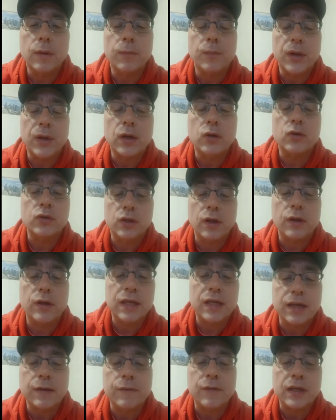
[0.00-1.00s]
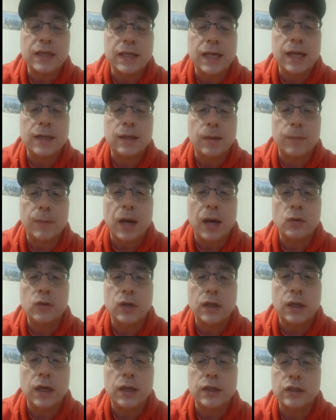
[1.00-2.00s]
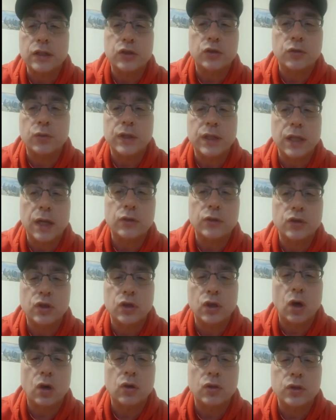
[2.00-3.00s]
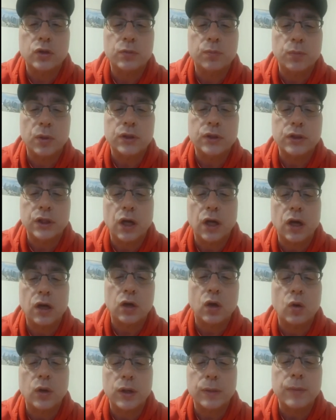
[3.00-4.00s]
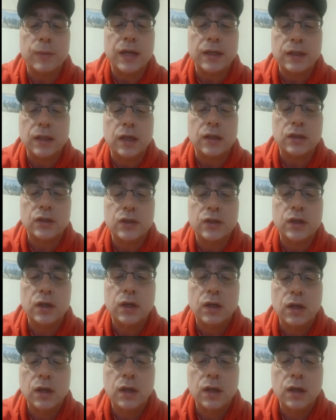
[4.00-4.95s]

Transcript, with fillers: the bill to even get them out of that is $3,000 plus the ongoing maintenance.